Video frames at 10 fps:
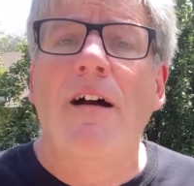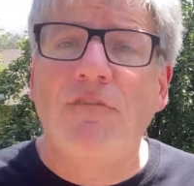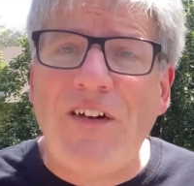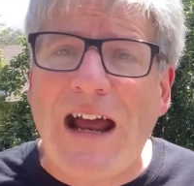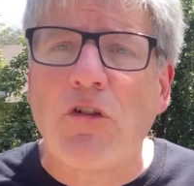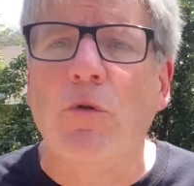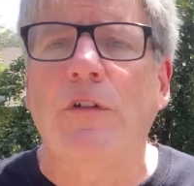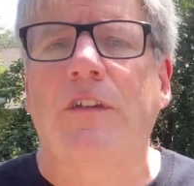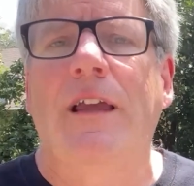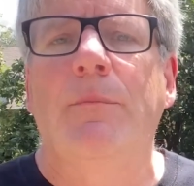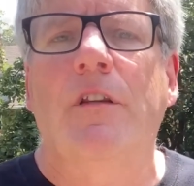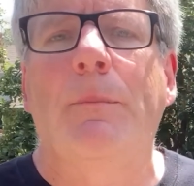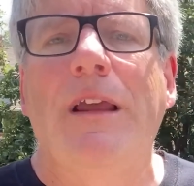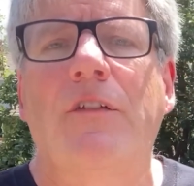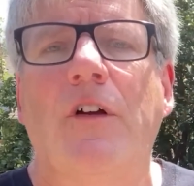factual statements
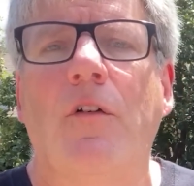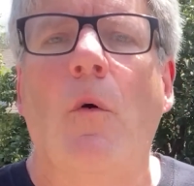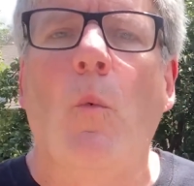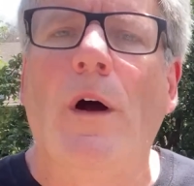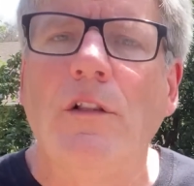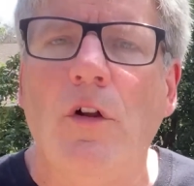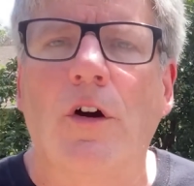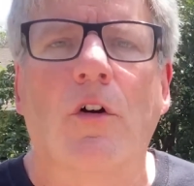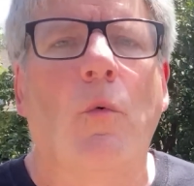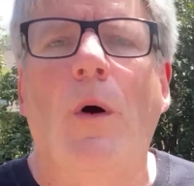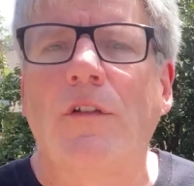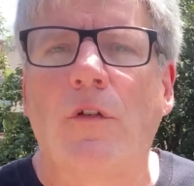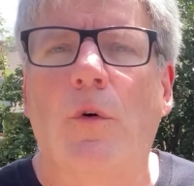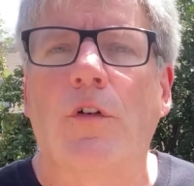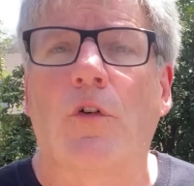based on one look or one
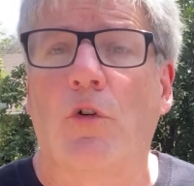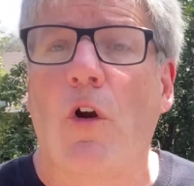source